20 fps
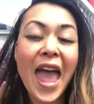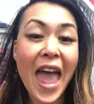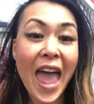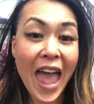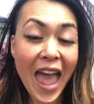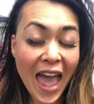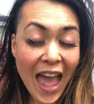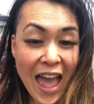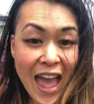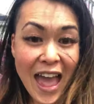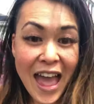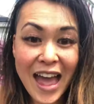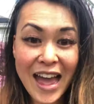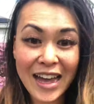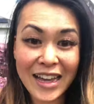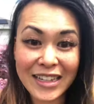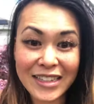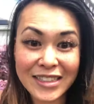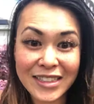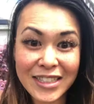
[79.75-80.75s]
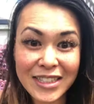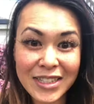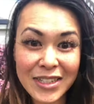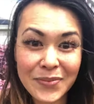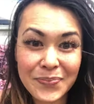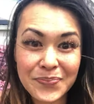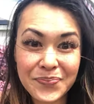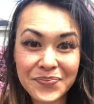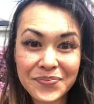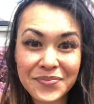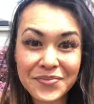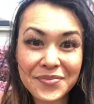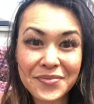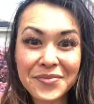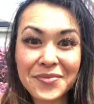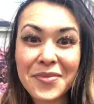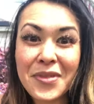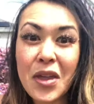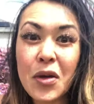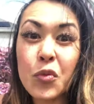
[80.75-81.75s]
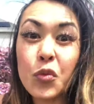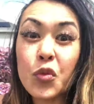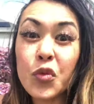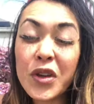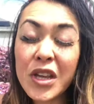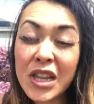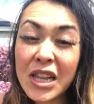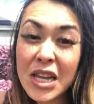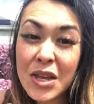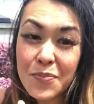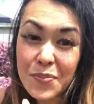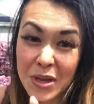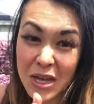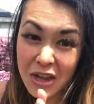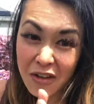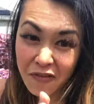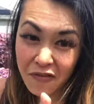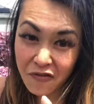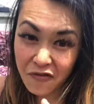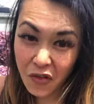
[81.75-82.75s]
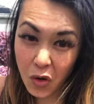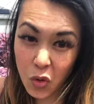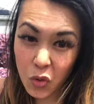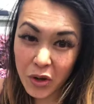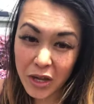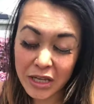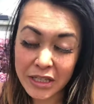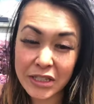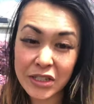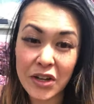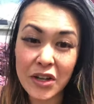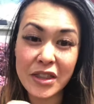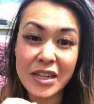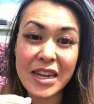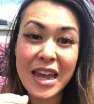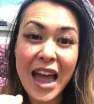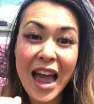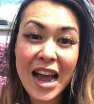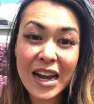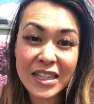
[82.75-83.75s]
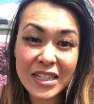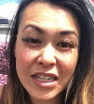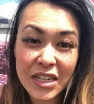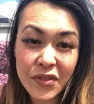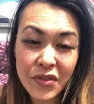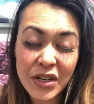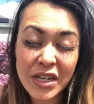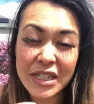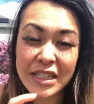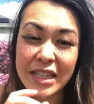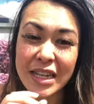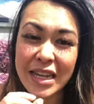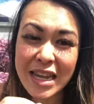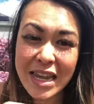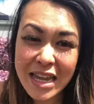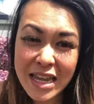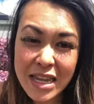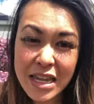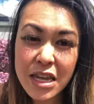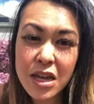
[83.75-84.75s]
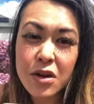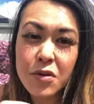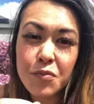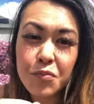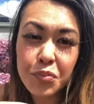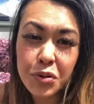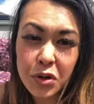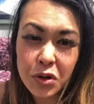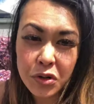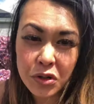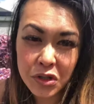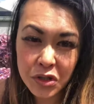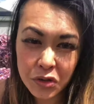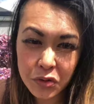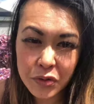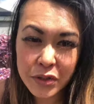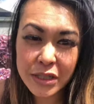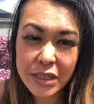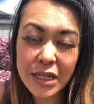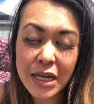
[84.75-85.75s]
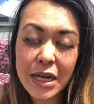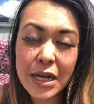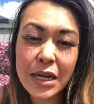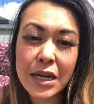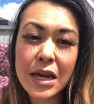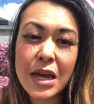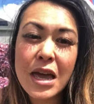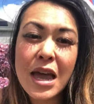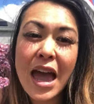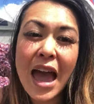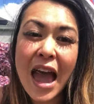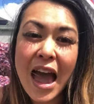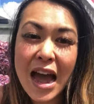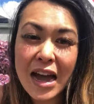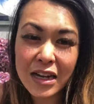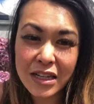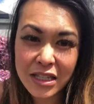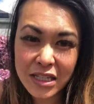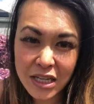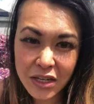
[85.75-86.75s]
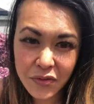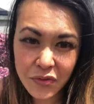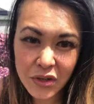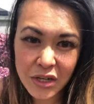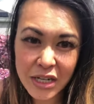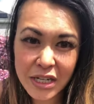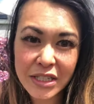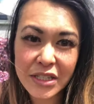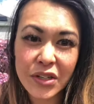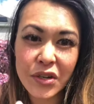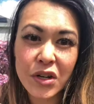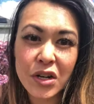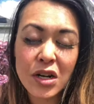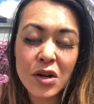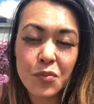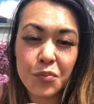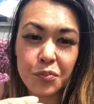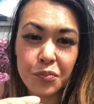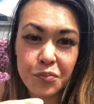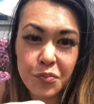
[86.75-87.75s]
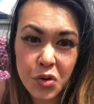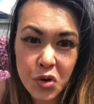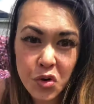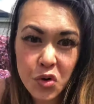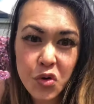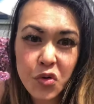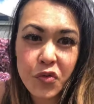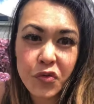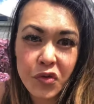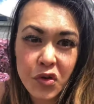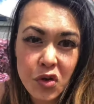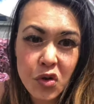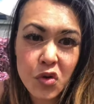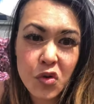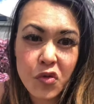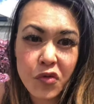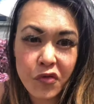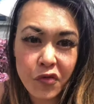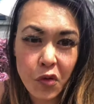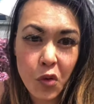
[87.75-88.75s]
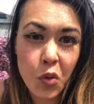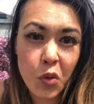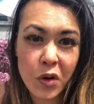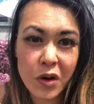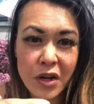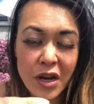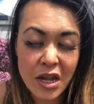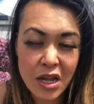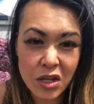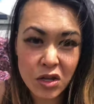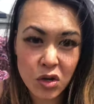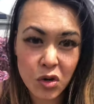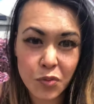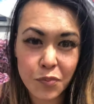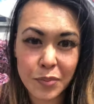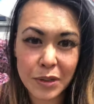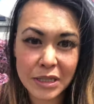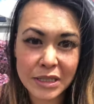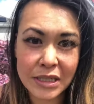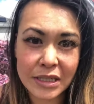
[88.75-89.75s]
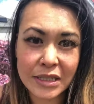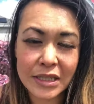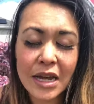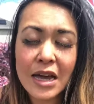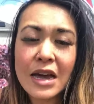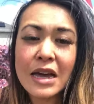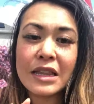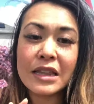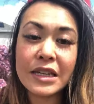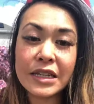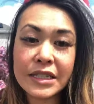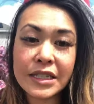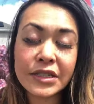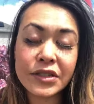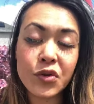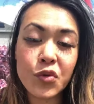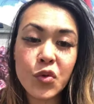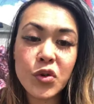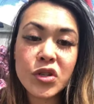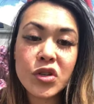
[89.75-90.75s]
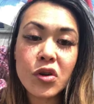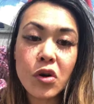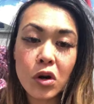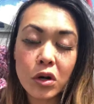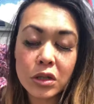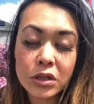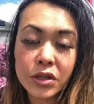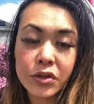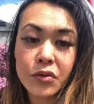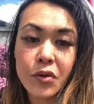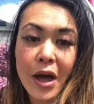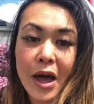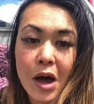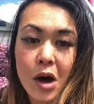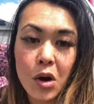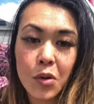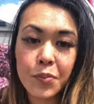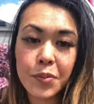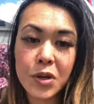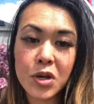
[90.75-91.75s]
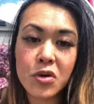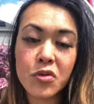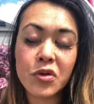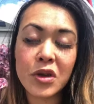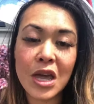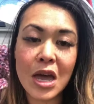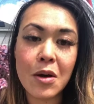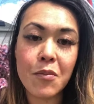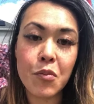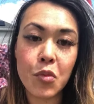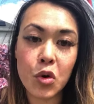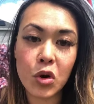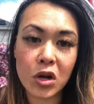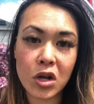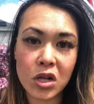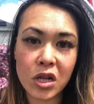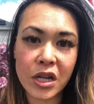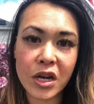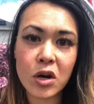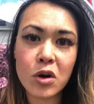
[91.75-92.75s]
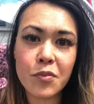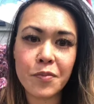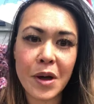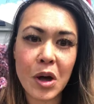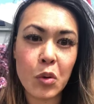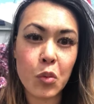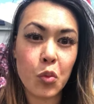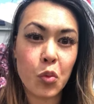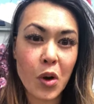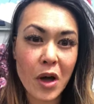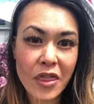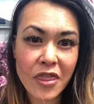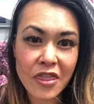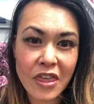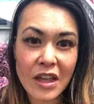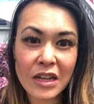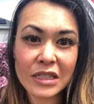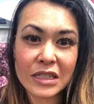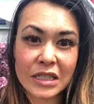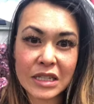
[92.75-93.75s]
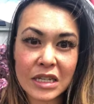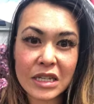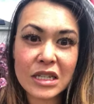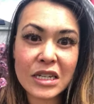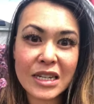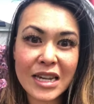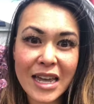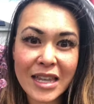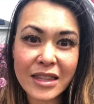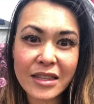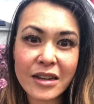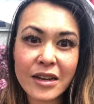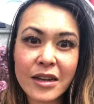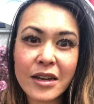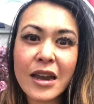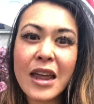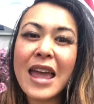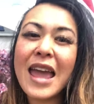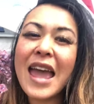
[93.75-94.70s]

and really being focused on the activities, the income producing activities are going to move you forward in your business. This is going to also help you get more clear about what things need to get done